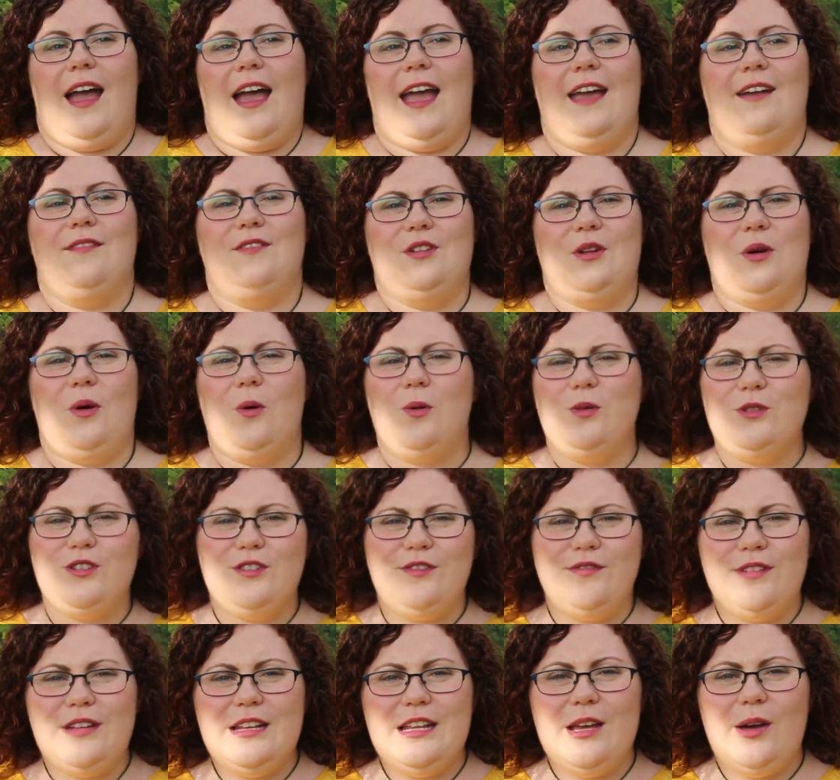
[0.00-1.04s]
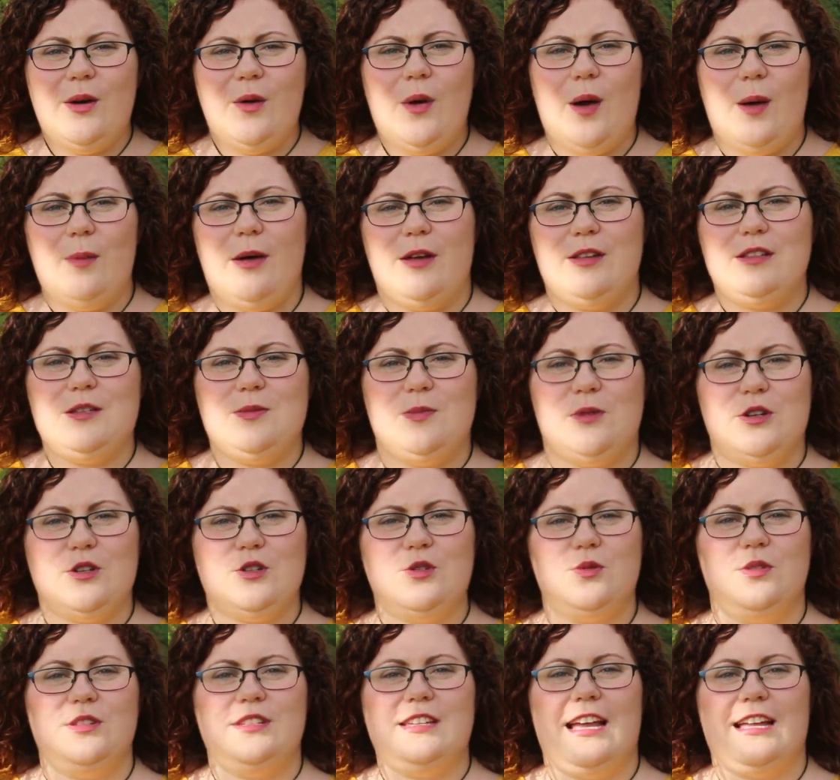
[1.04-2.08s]
I have an older video about
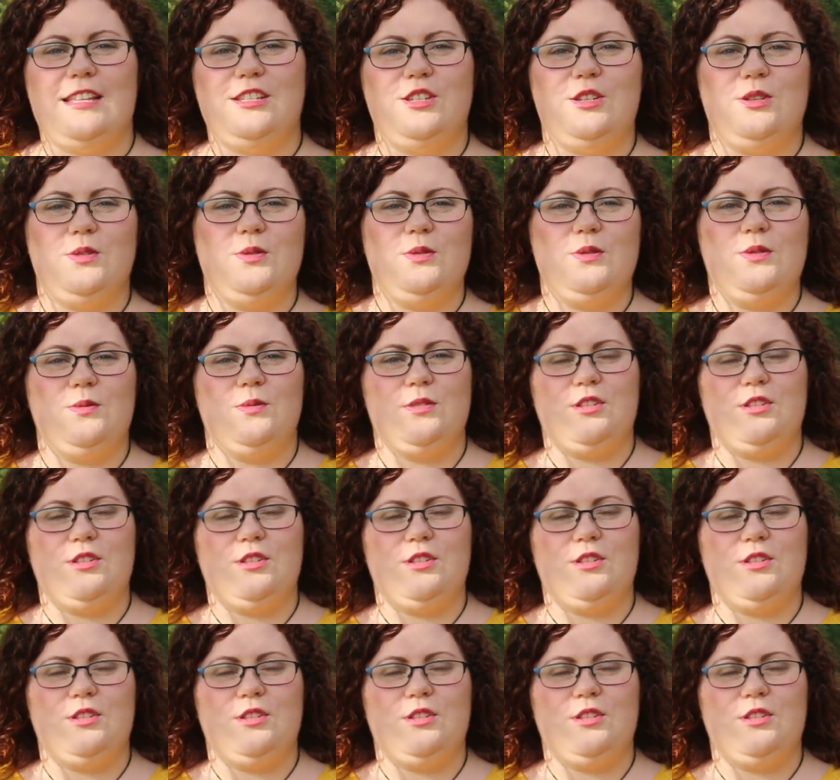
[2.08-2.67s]
spiritual tattoos,